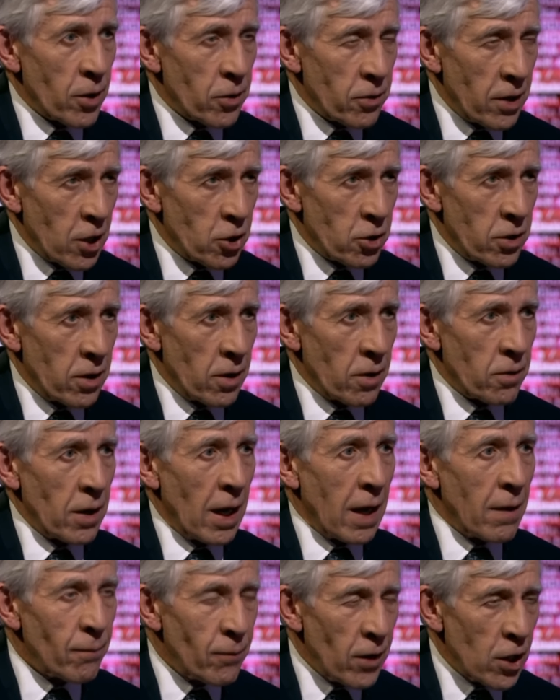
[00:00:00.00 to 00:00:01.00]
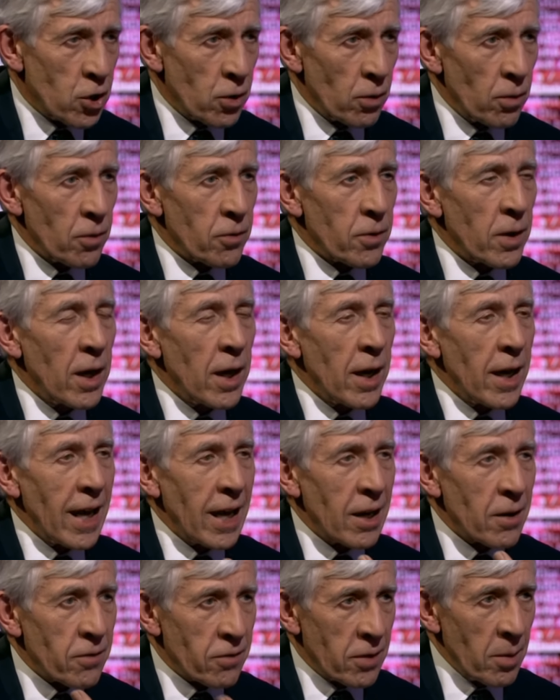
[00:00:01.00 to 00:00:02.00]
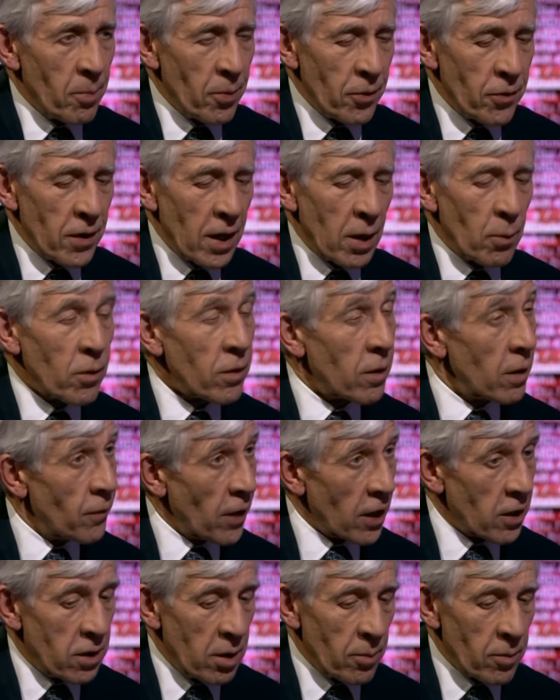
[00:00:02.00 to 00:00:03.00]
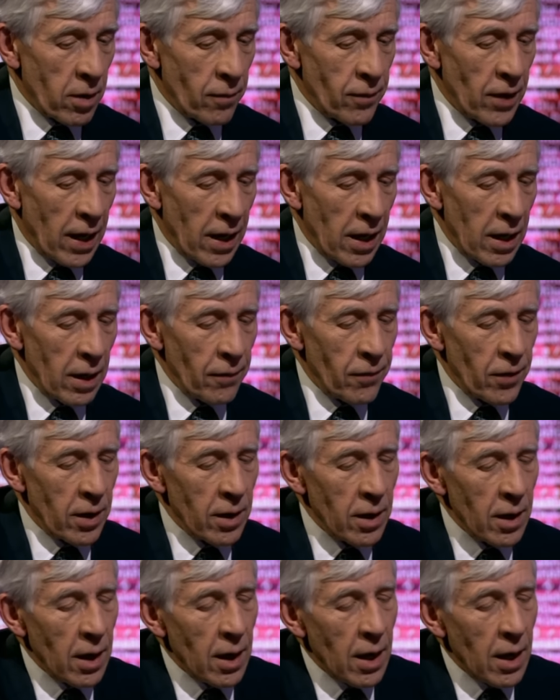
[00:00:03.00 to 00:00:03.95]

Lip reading: processions and vigils in sympathy with the victims of 9/11.